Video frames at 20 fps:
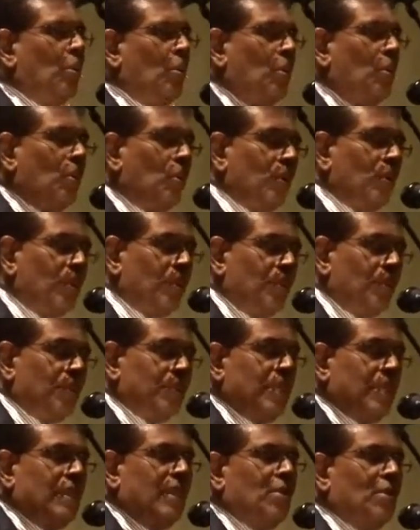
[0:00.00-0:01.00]
All of
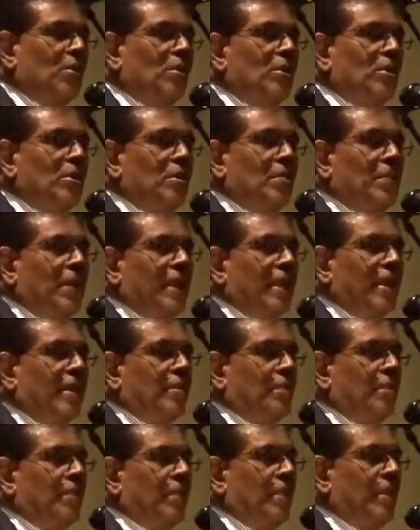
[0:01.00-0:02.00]
us had a role to play
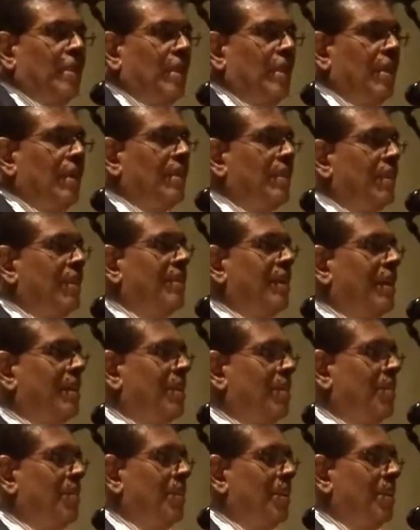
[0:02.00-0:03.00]
in these
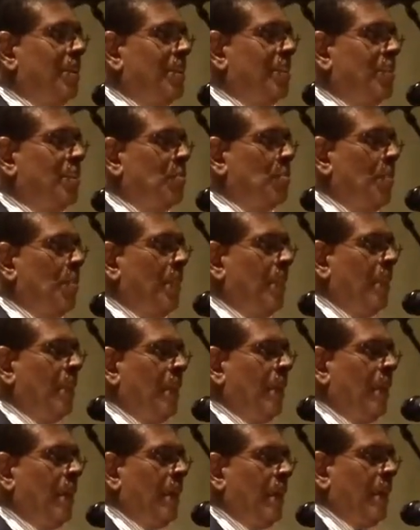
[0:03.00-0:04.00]
activities.
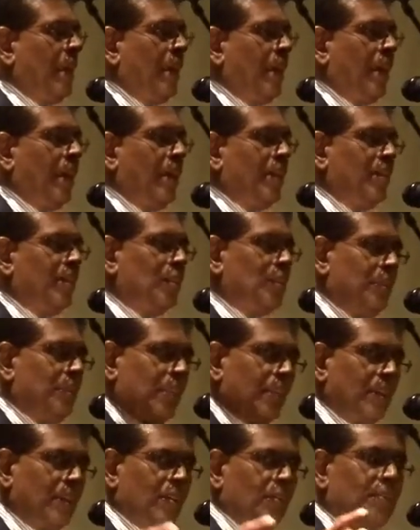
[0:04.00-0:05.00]
And when you
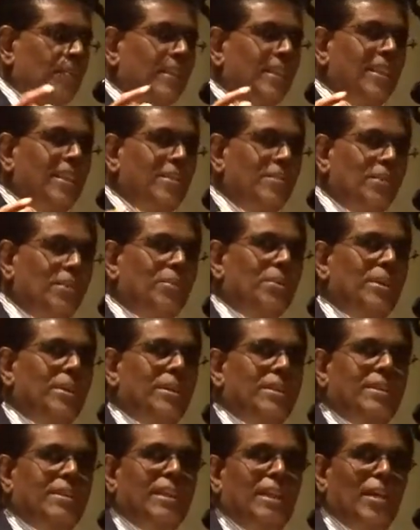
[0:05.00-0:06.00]
think of the
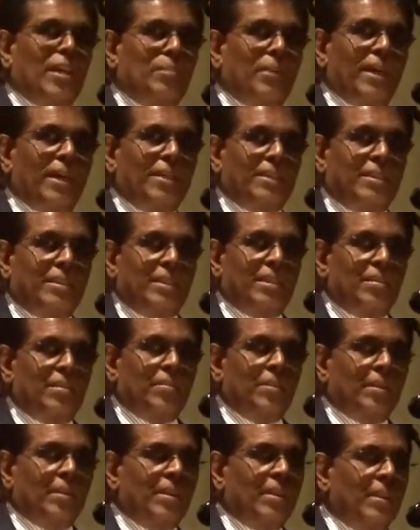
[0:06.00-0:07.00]
individuals in our batch,
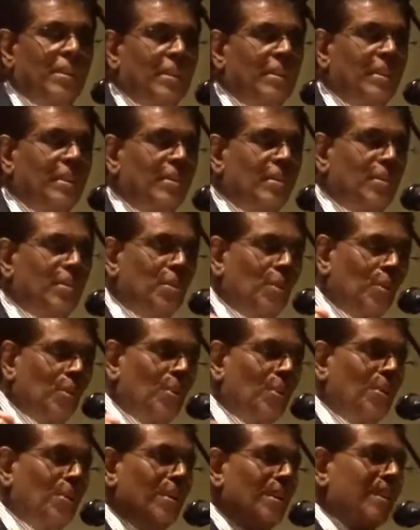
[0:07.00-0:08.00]
you were
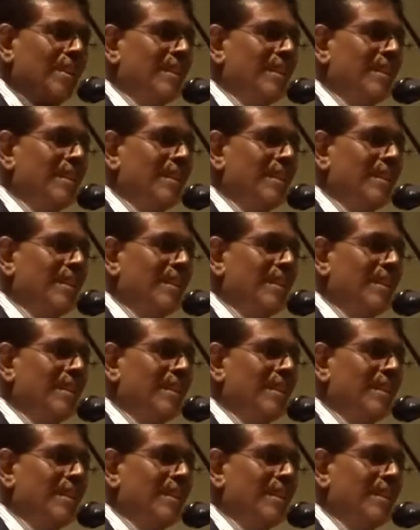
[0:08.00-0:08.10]
all